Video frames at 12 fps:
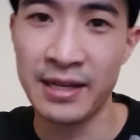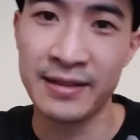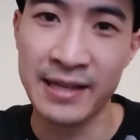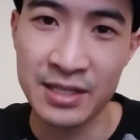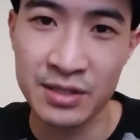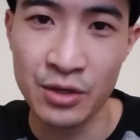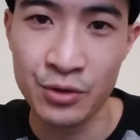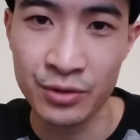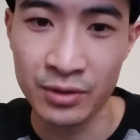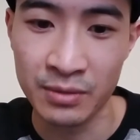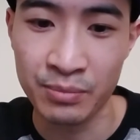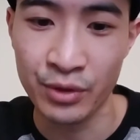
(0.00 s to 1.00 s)
and that's
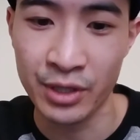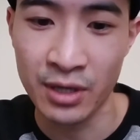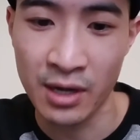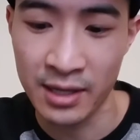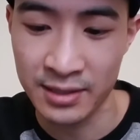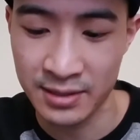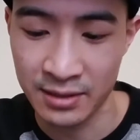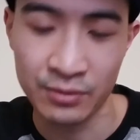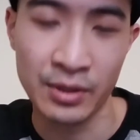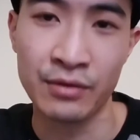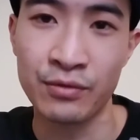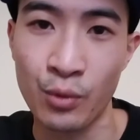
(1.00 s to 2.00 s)
usually pretty constant,
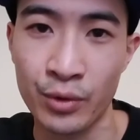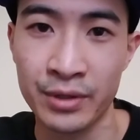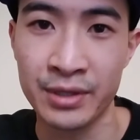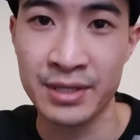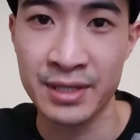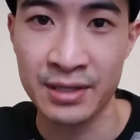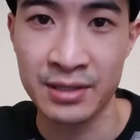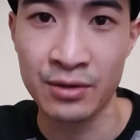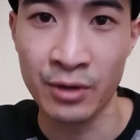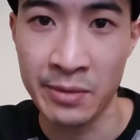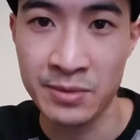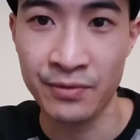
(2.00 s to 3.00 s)
around 40 to 60
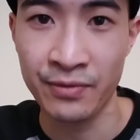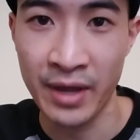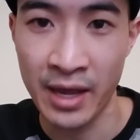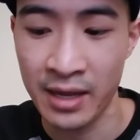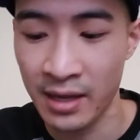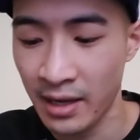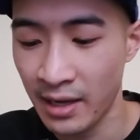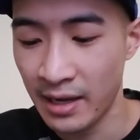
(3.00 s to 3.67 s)
grams of fat,